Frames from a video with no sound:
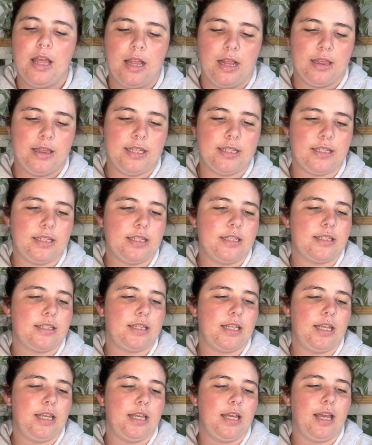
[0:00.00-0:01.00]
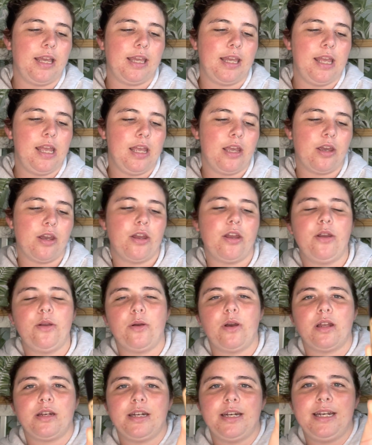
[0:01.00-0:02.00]
This is the Kiko
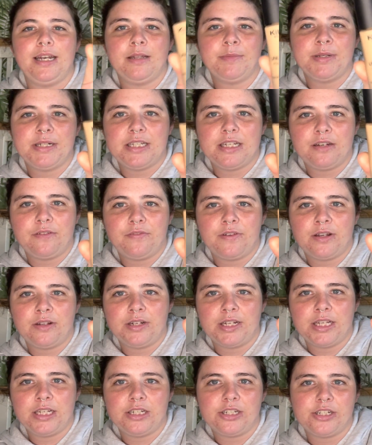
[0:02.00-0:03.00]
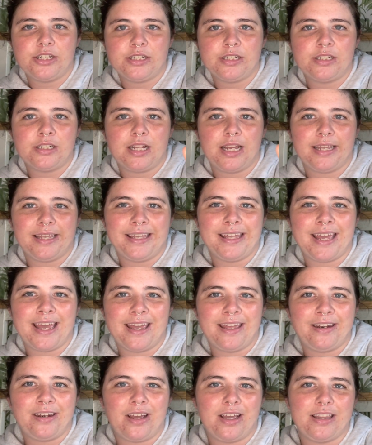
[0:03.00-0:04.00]
Unlimited Foundation.
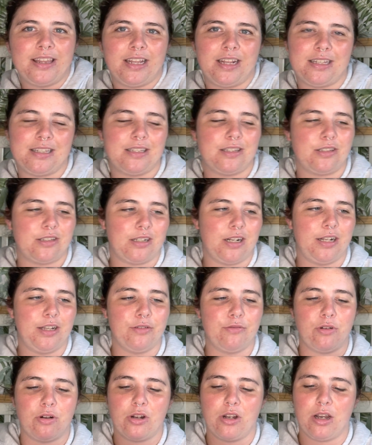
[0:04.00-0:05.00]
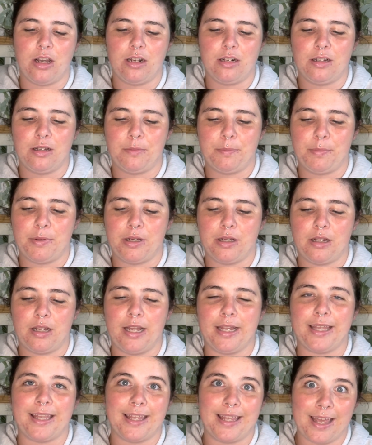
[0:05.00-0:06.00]
Again, I think this is slightly the wrong colour, but
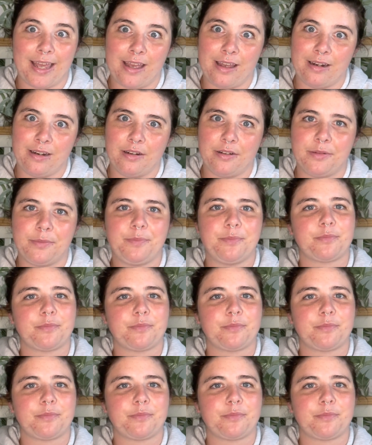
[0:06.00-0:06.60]
again,